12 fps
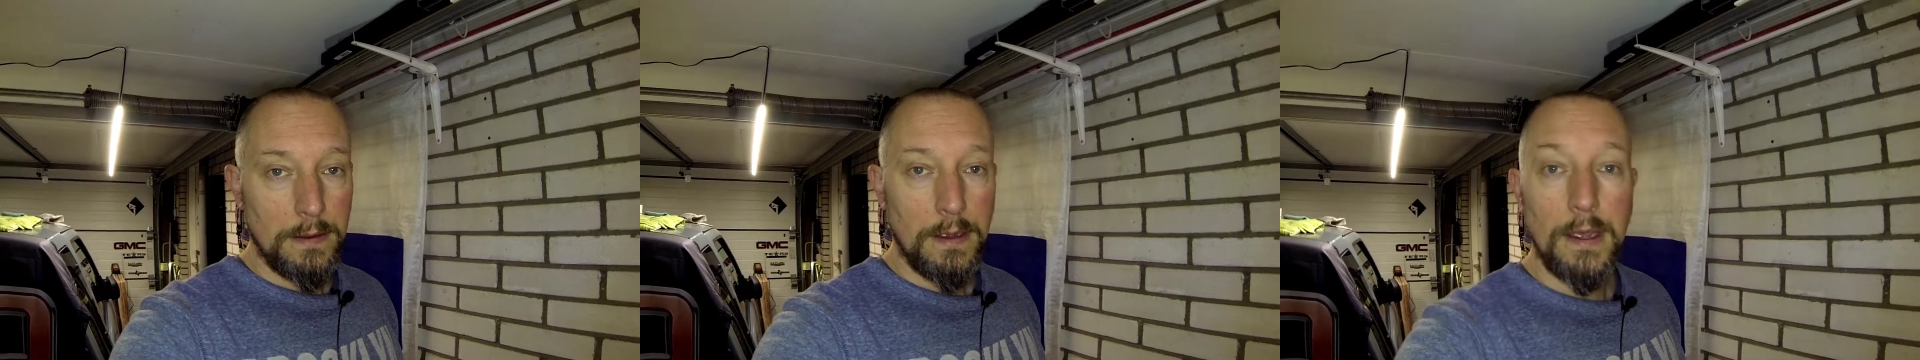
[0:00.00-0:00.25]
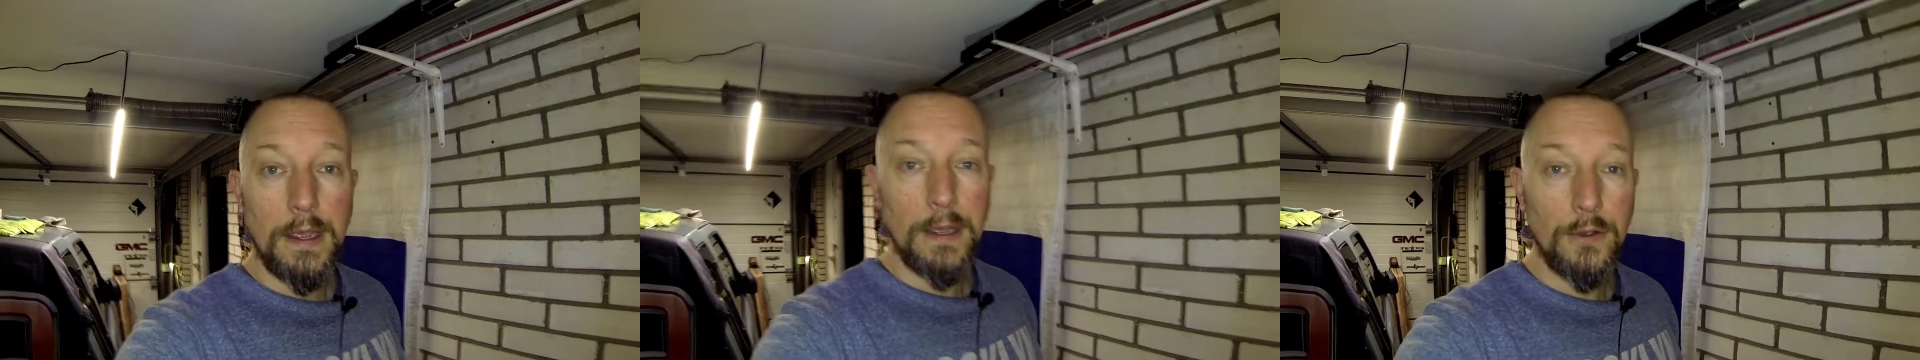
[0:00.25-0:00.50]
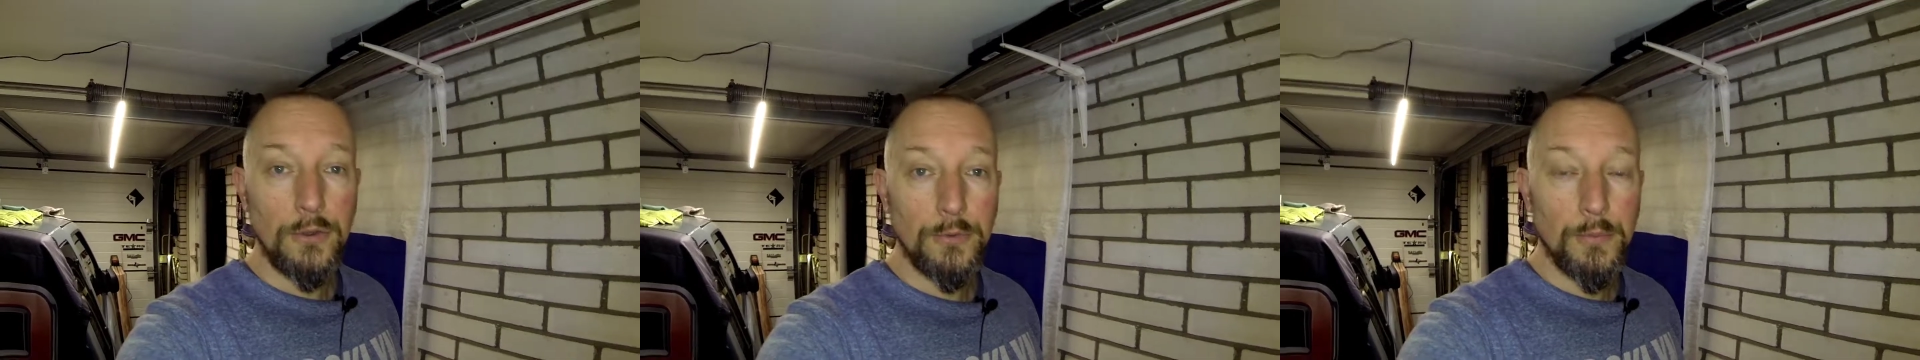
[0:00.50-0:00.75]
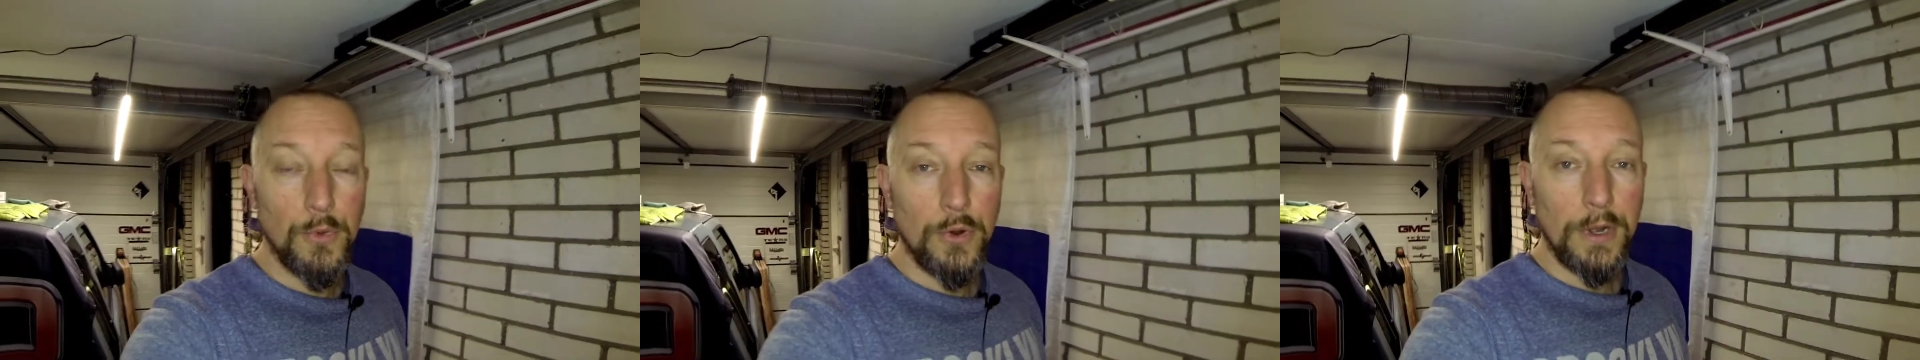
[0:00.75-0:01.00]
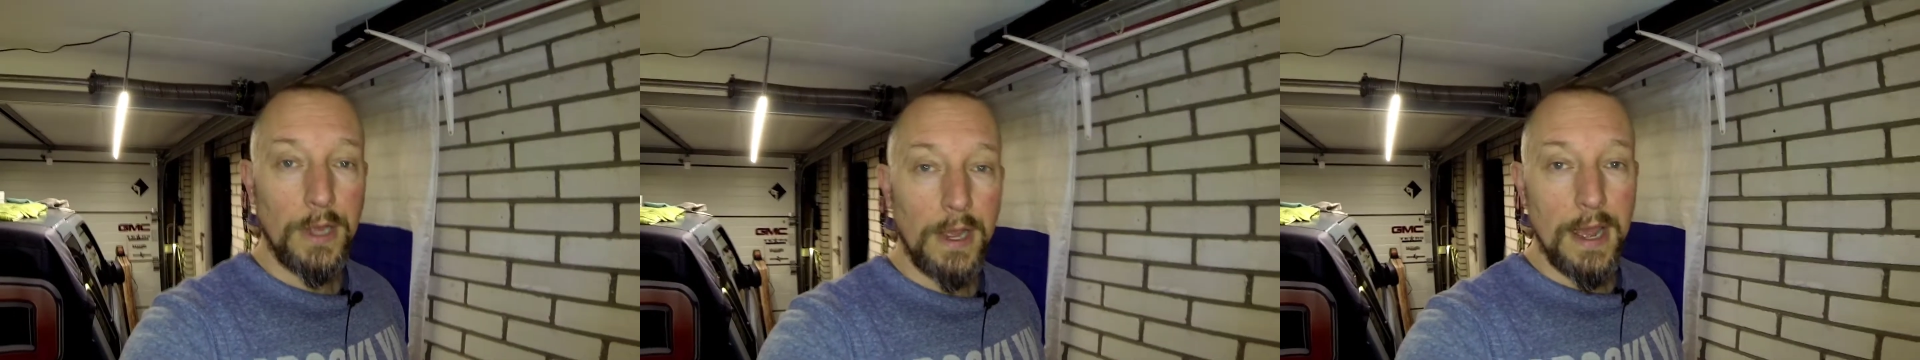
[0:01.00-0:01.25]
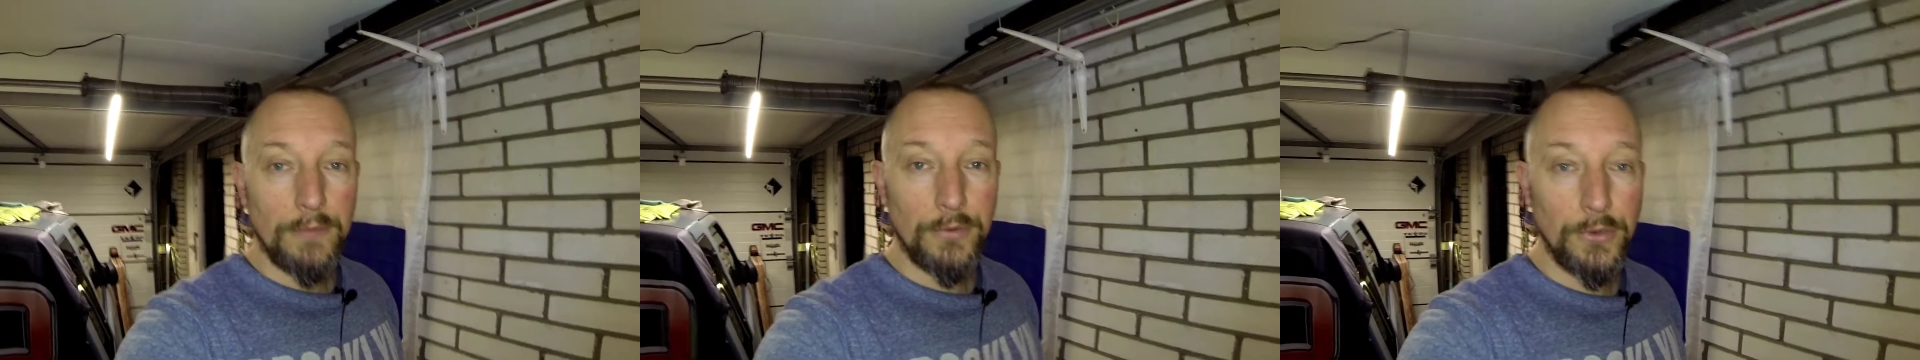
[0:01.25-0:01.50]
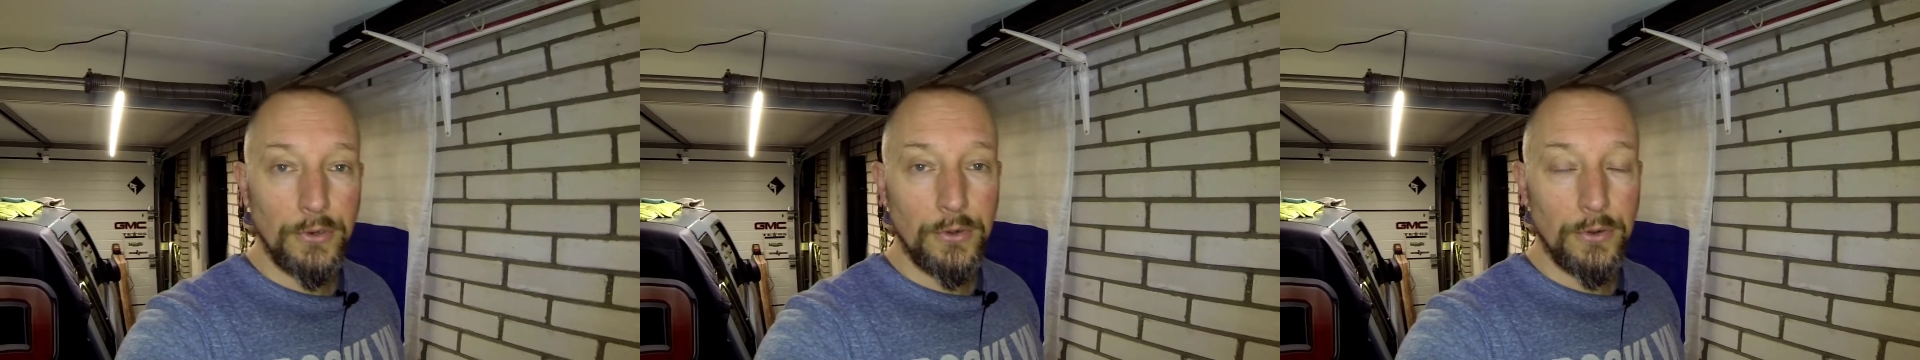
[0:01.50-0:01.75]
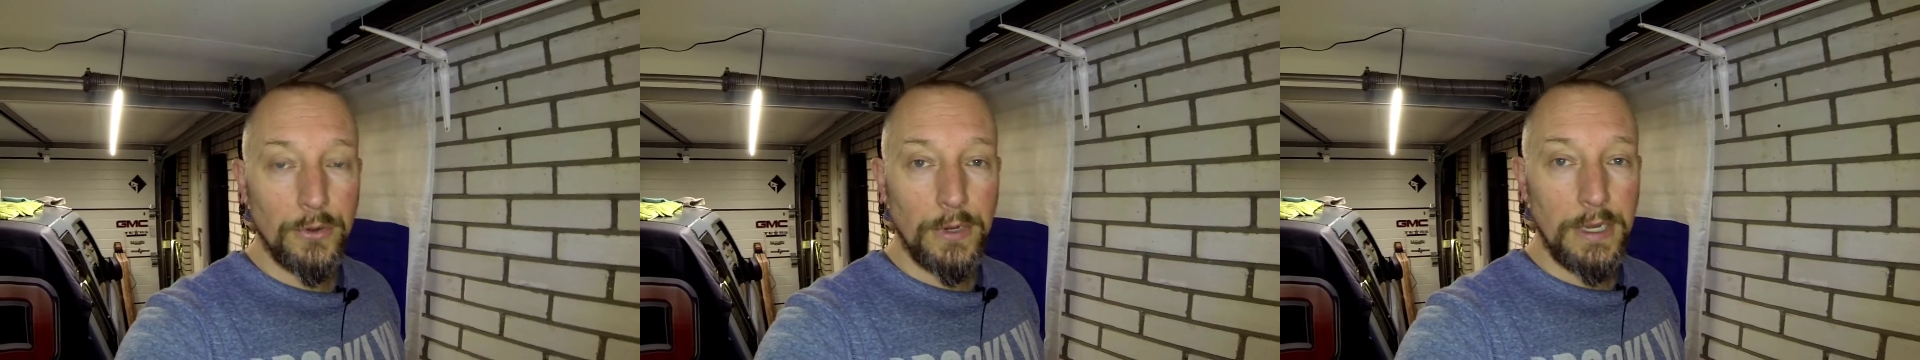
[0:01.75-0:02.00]
Hey, good morning,
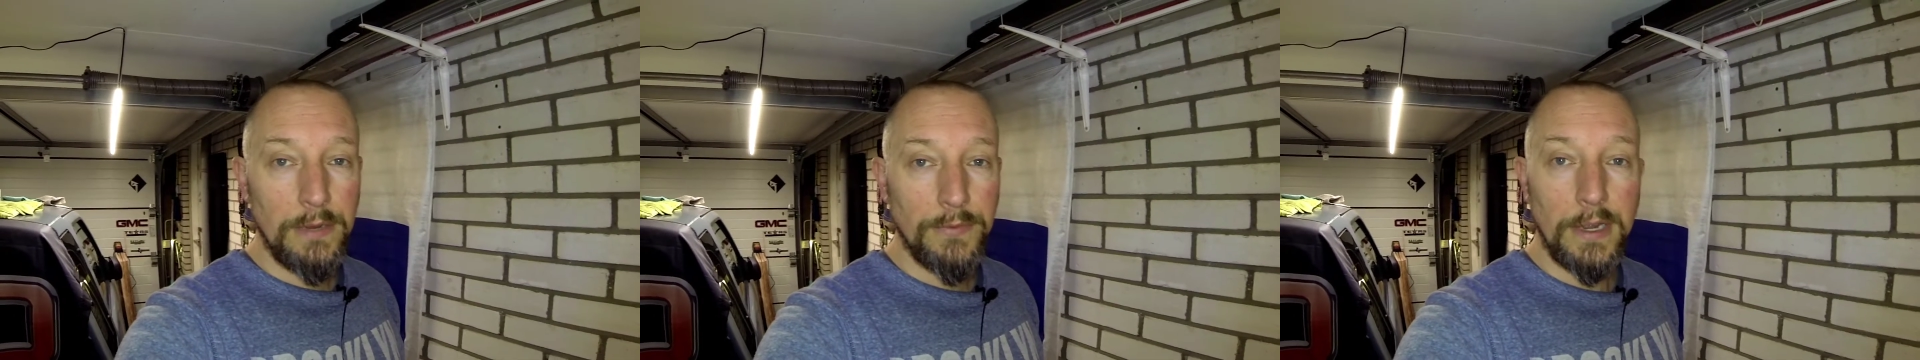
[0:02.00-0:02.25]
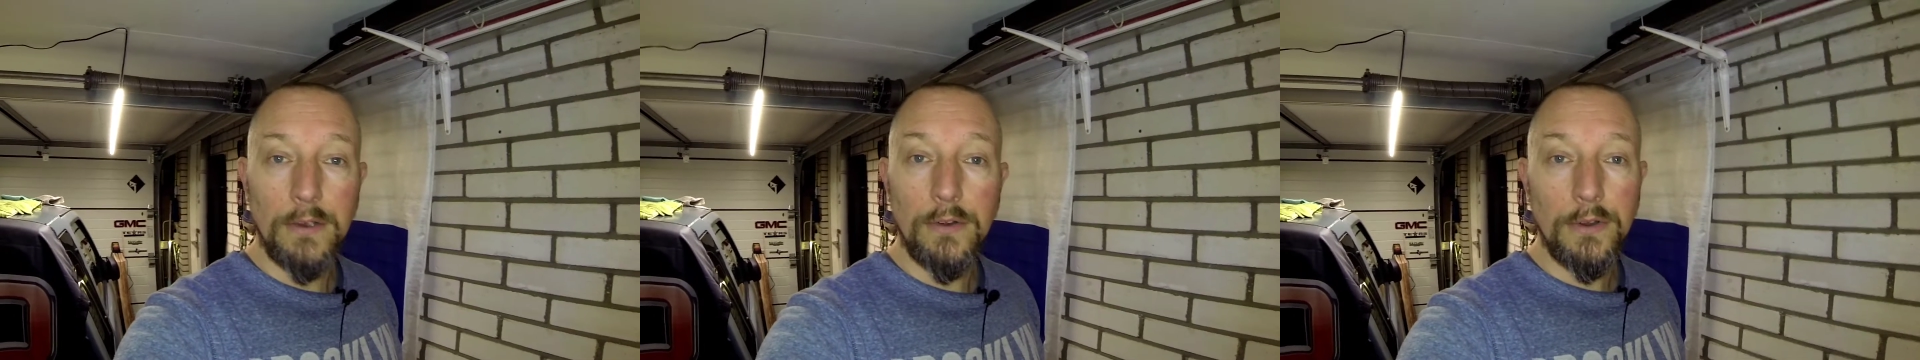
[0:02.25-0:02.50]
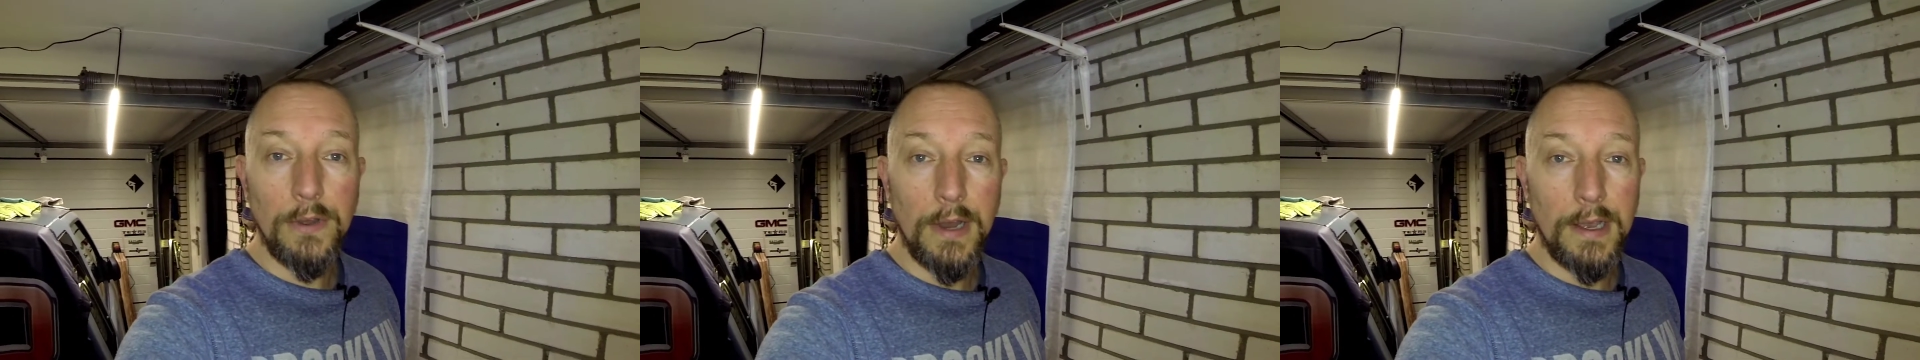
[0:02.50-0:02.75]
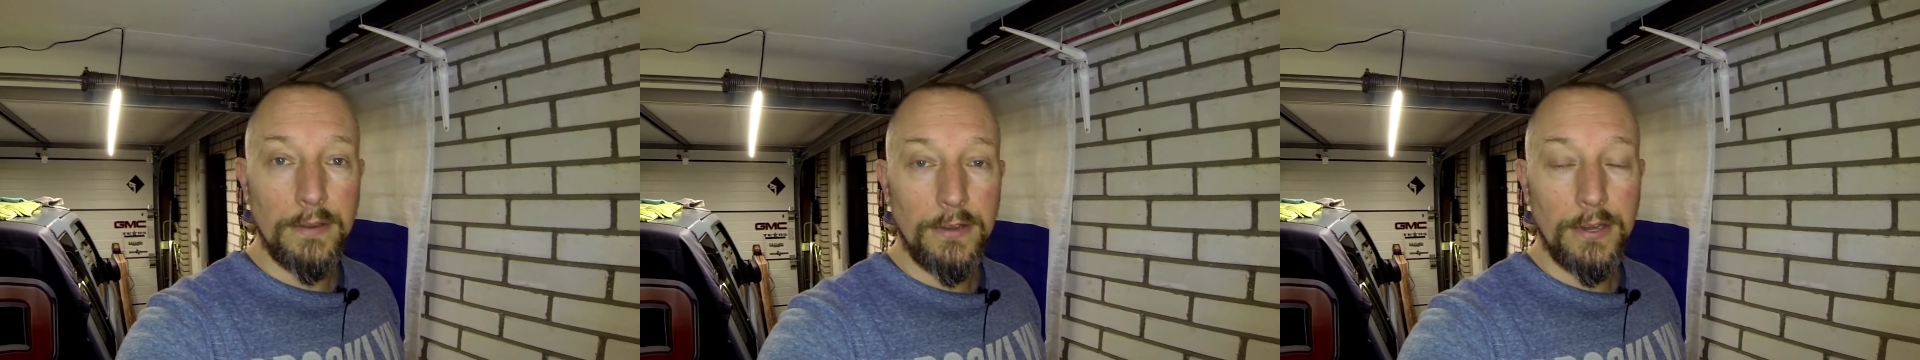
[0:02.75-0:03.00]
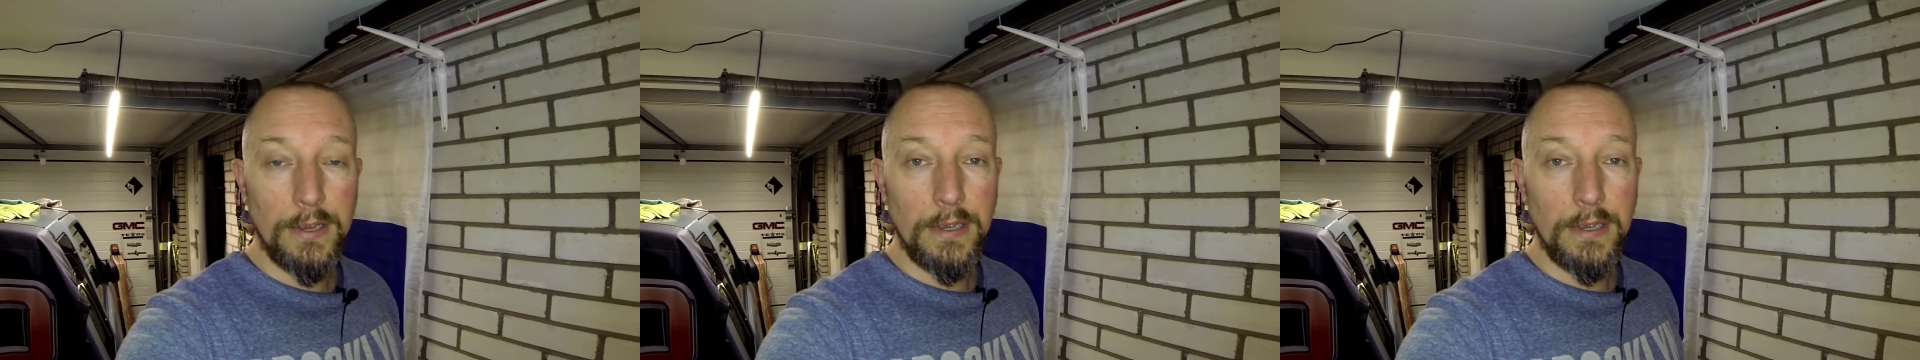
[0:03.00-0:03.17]
afternoon, evening or night.